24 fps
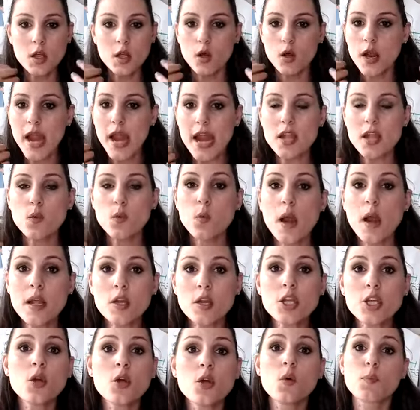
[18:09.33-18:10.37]
And when
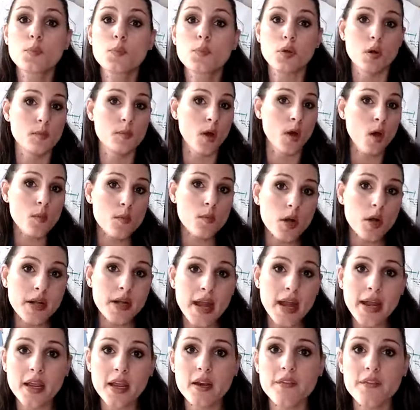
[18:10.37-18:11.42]
you promote more
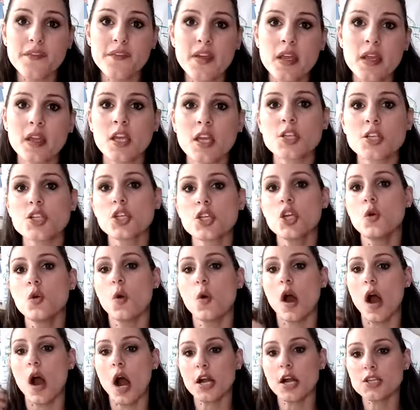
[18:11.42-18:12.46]
negative feelings, you
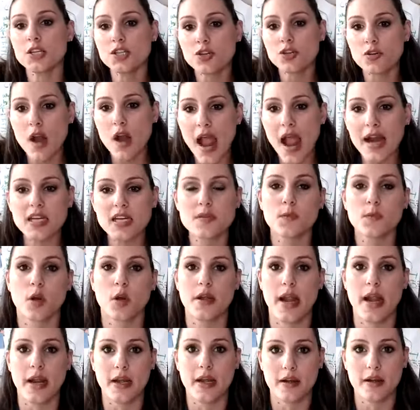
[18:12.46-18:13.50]
attract more
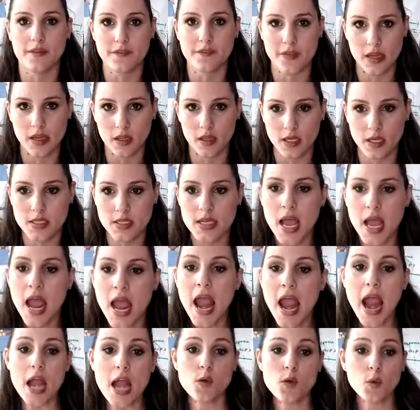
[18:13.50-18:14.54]
negative feelings.
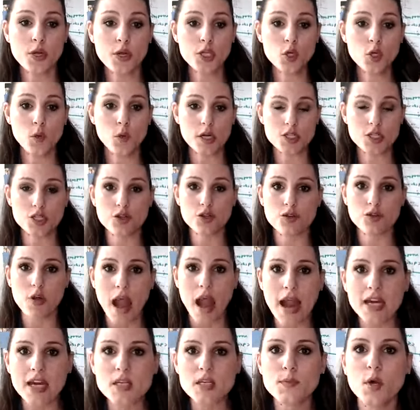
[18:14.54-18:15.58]
And when you
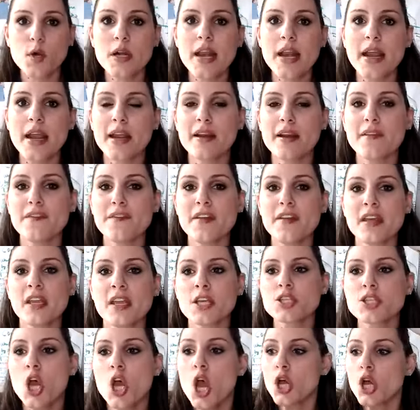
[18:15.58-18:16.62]
attract more negative feelings,
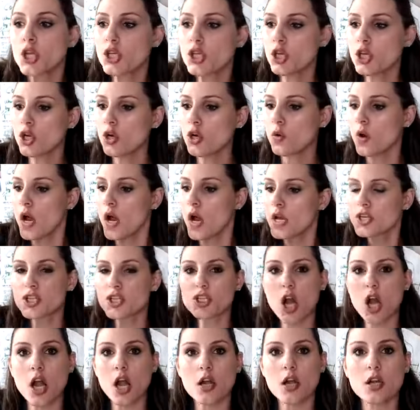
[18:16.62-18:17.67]
you
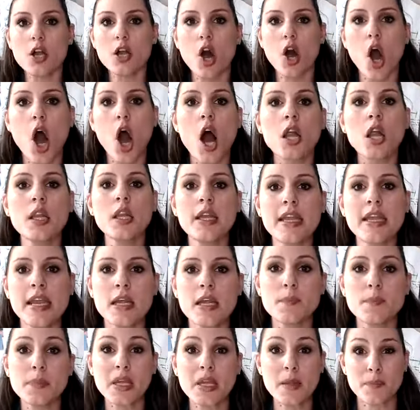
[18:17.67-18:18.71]
start calling in
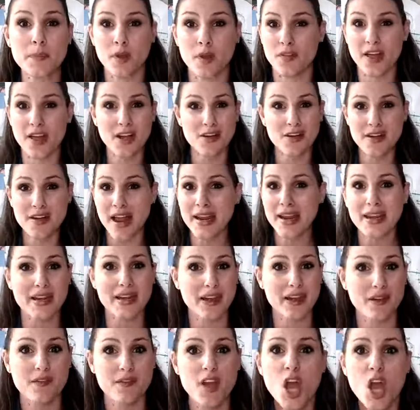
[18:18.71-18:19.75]
people that are
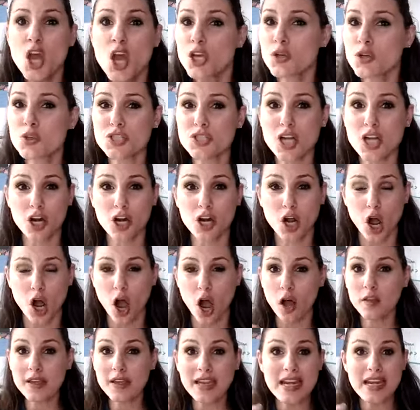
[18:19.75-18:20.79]
negative. You start
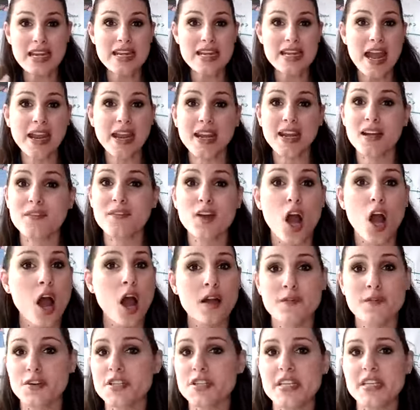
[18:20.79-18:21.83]
calling in negative
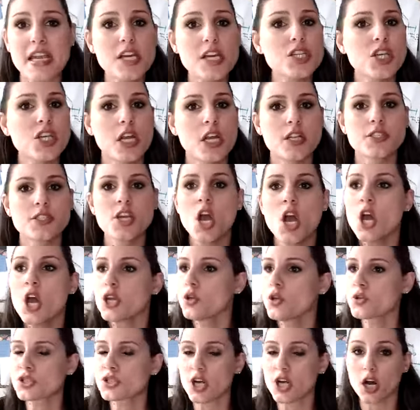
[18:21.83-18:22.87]
conversations. You
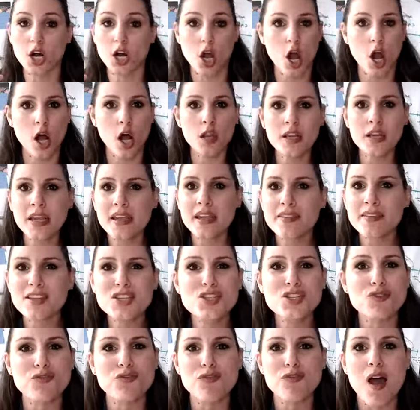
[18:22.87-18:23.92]
start calling in the
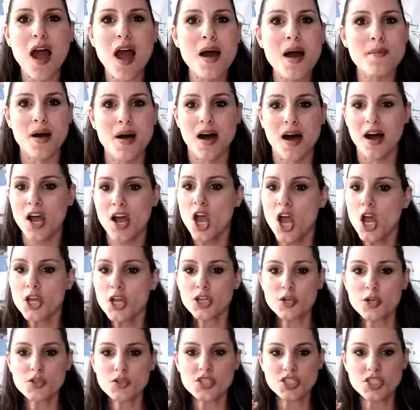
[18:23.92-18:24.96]
drama.
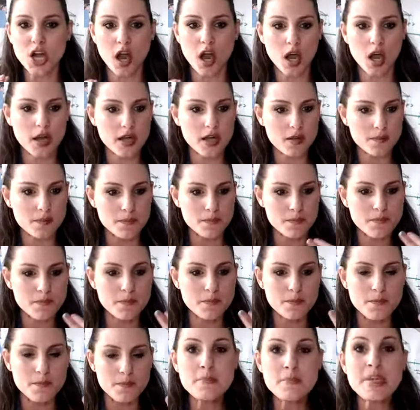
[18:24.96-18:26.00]
You start
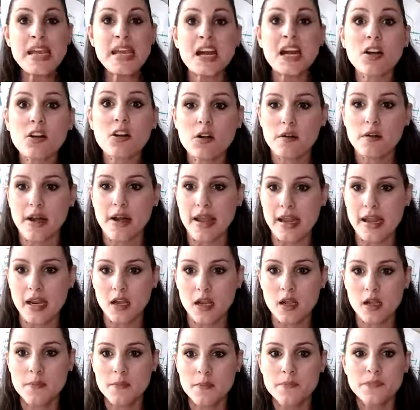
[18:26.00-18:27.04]
mirroring
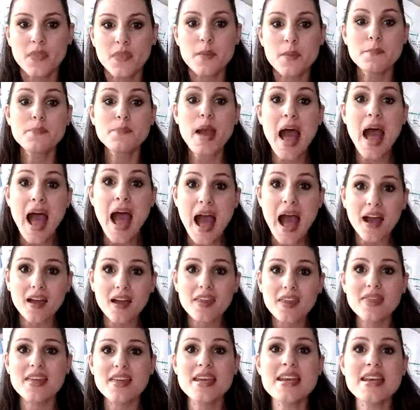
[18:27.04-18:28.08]
back
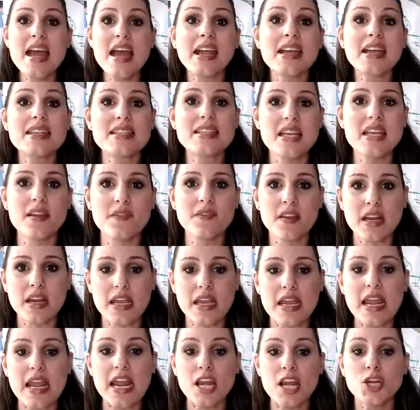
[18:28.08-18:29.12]
the
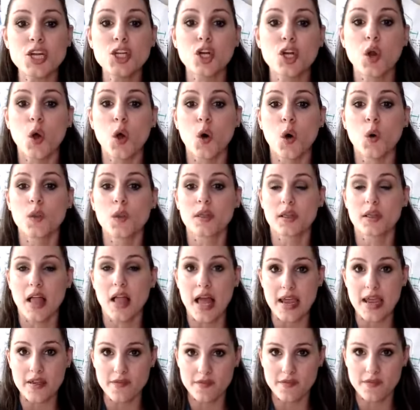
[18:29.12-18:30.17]
negativity in your own
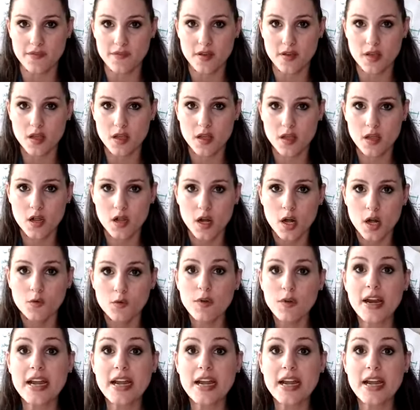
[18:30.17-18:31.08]
life. Right?